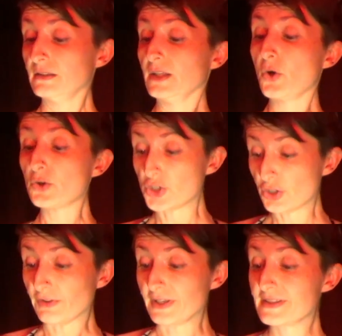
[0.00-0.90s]
In
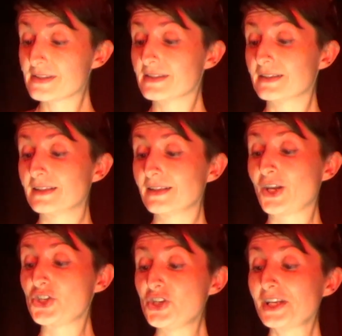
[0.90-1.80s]
Honduras,
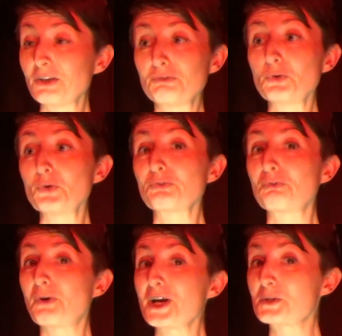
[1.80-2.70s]
she can afford
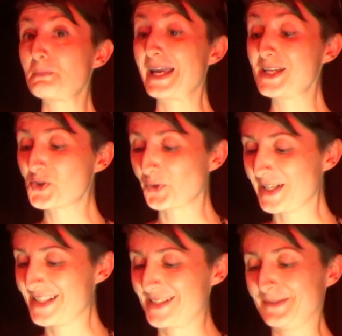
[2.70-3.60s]
fresh
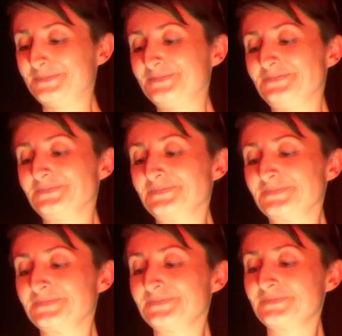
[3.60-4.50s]
pastries.
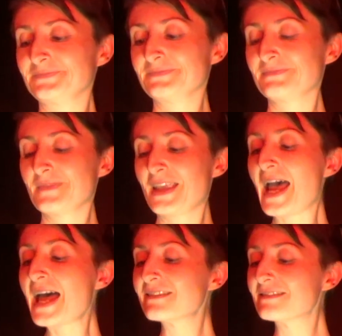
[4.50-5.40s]

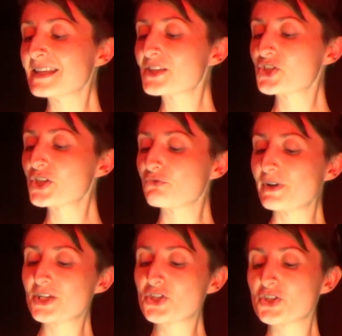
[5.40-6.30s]
Anne thinks she's
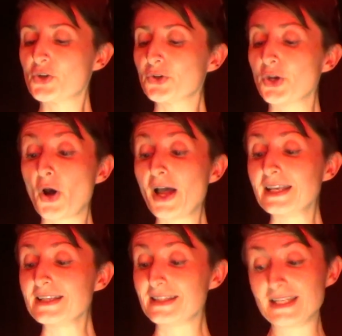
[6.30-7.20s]
rich on an
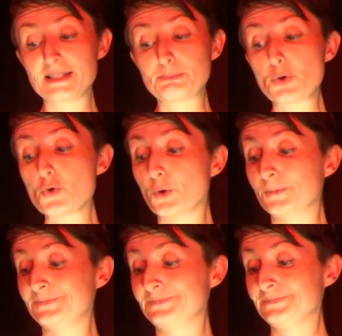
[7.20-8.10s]
island that is poor.
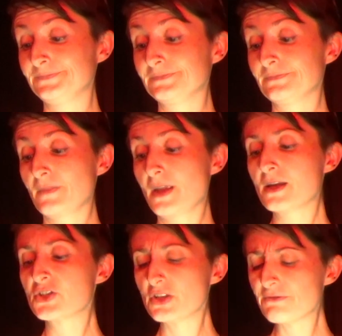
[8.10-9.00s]

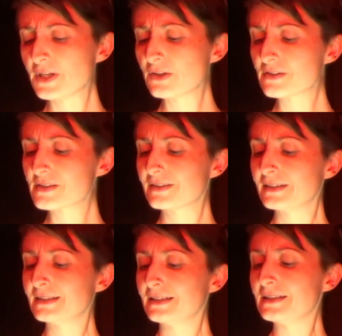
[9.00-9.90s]
She feels
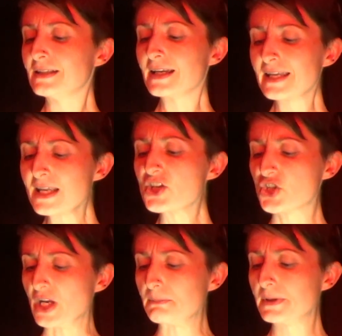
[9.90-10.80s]
a
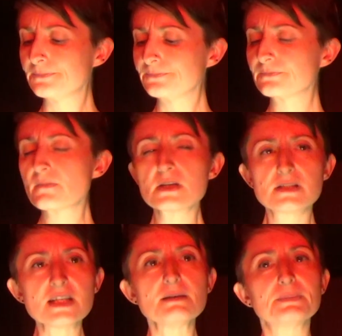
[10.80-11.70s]
kinship
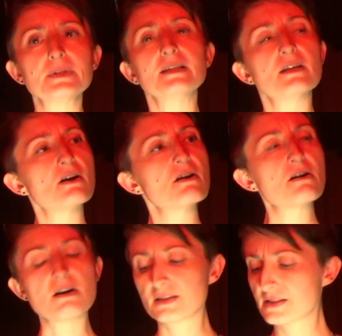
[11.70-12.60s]
deep in her
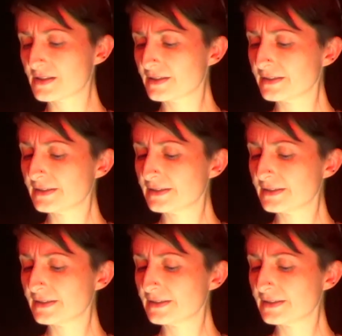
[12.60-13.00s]
heart.